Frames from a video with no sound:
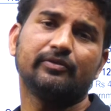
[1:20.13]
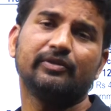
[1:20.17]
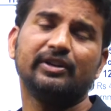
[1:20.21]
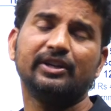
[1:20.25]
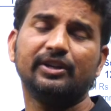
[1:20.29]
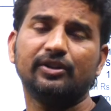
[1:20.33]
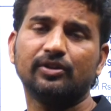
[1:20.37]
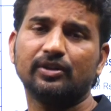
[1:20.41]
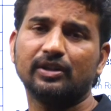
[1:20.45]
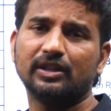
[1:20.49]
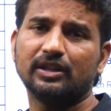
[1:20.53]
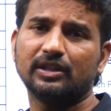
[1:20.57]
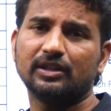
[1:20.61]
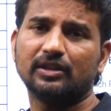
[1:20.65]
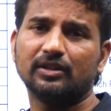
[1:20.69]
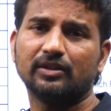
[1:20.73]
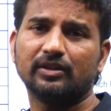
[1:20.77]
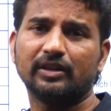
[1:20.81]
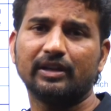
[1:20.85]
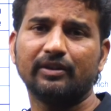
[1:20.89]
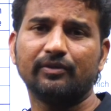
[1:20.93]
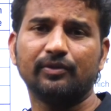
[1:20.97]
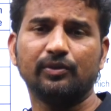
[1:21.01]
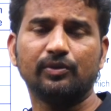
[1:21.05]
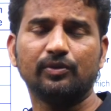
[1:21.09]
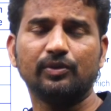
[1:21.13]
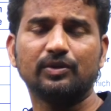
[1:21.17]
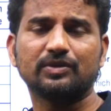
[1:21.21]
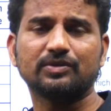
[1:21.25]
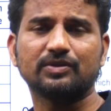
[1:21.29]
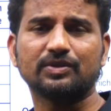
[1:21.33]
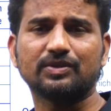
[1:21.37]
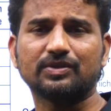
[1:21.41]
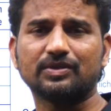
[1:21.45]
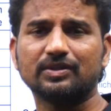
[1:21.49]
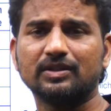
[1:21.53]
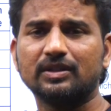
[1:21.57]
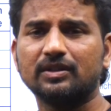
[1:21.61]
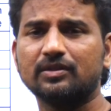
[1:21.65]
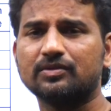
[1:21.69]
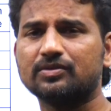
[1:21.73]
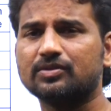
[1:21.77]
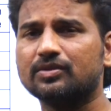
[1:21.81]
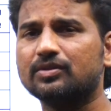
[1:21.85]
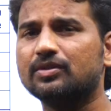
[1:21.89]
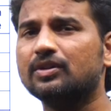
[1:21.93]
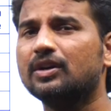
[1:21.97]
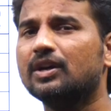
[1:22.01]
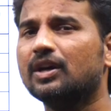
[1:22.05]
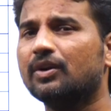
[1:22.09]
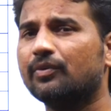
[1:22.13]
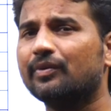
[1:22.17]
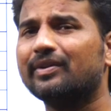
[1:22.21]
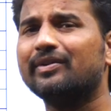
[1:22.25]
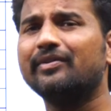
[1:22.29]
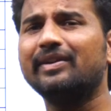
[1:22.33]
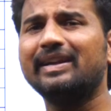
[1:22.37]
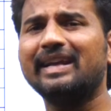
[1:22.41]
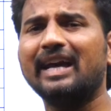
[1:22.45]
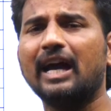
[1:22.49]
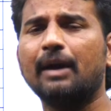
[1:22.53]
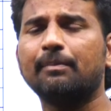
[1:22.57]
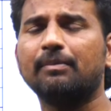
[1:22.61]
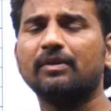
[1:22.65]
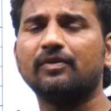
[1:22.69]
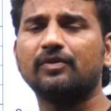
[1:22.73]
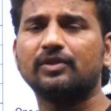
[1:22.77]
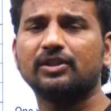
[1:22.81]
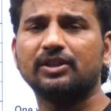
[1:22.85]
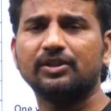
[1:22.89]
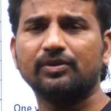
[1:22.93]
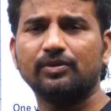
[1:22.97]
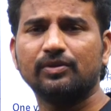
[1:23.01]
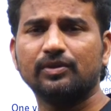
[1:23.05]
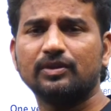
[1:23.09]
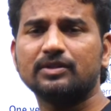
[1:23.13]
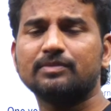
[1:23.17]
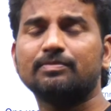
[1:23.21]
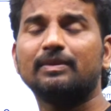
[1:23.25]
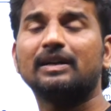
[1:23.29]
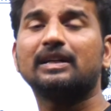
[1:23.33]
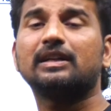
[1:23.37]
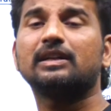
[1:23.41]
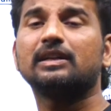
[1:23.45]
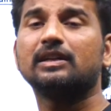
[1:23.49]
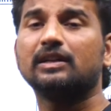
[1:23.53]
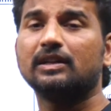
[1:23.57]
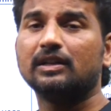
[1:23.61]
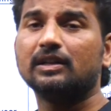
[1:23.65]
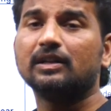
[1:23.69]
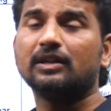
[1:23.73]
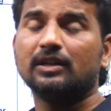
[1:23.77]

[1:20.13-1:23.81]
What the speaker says: video ni new years vastunnaru. So we're very happy for the new years, but